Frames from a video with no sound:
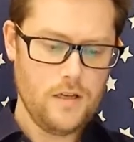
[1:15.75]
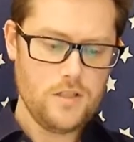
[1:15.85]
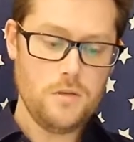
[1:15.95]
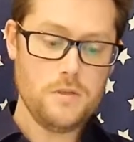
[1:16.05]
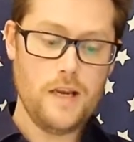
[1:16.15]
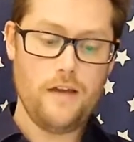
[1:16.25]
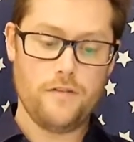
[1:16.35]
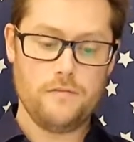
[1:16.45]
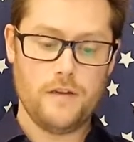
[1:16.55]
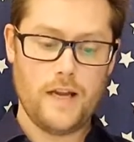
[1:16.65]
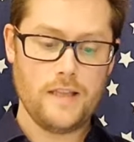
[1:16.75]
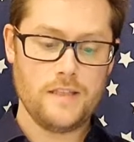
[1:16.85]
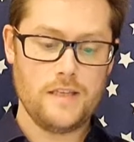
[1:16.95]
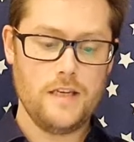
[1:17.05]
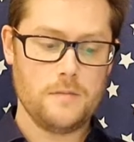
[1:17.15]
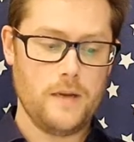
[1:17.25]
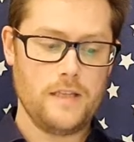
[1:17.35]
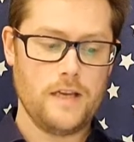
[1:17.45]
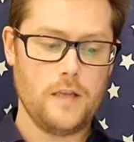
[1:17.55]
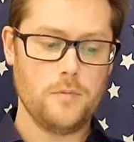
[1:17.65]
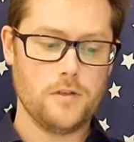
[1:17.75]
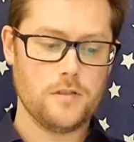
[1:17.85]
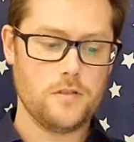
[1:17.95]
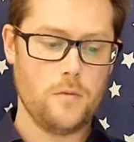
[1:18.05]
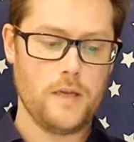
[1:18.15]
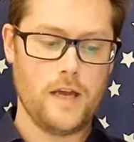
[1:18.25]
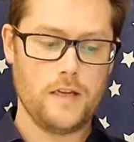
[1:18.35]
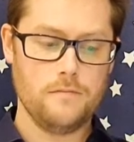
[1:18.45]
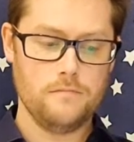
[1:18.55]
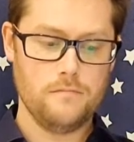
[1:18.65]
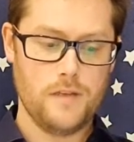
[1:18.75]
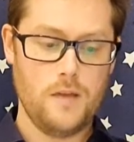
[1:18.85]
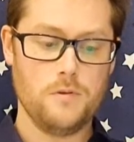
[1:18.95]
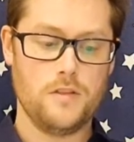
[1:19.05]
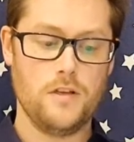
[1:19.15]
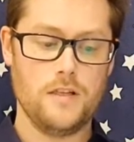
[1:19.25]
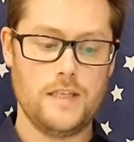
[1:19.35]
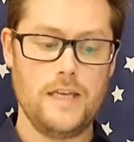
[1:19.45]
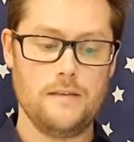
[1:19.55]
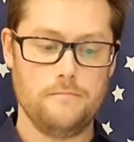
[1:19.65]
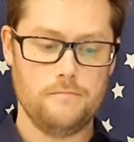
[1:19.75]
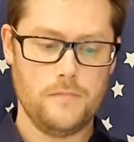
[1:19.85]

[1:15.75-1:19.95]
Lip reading: She was 11 and hadn't seen as many telly books as Tommy had. He was 13.